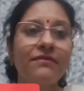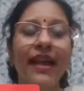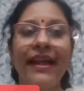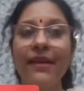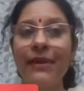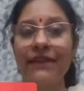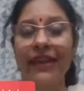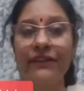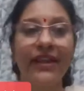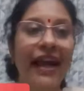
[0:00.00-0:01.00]
element
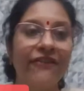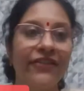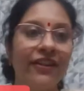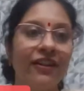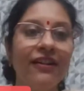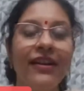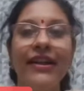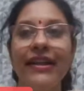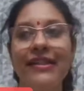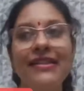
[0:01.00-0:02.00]
that we have here
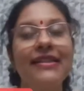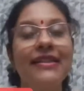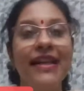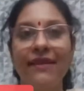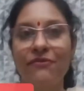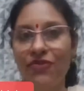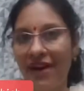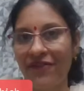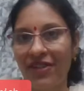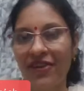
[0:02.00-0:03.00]
is the time travel.